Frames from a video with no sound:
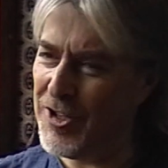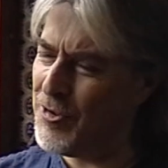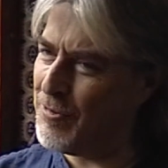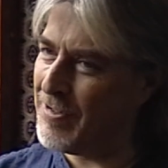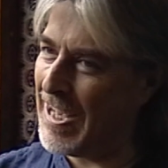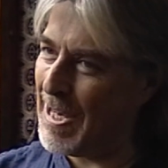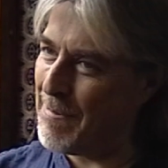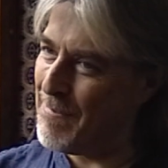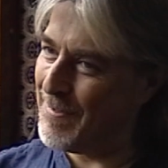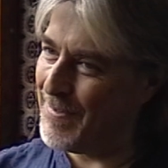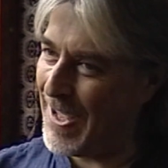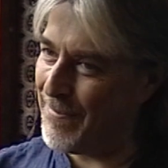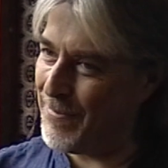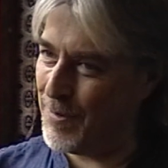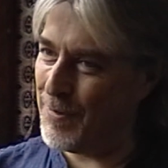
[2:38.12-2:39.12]
you tell him
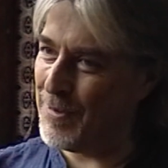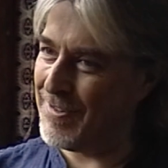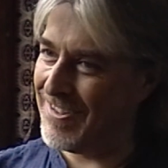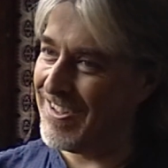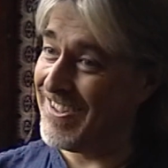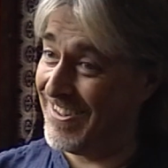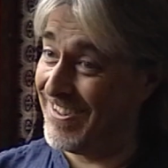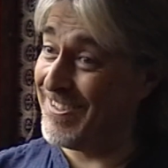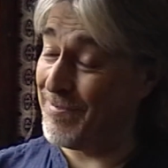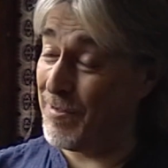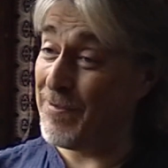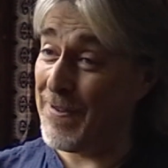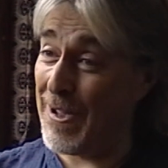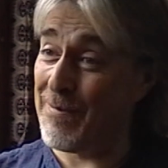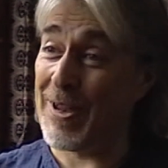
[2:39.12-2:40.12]
afterwards? So we
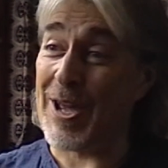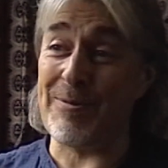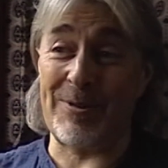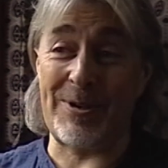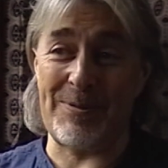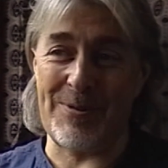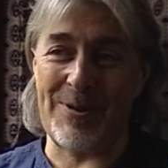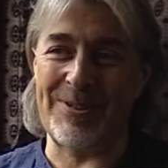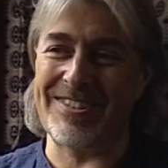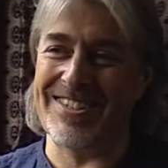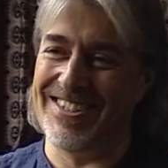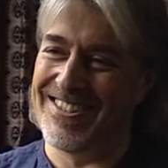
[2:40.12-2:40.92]
found out what it was.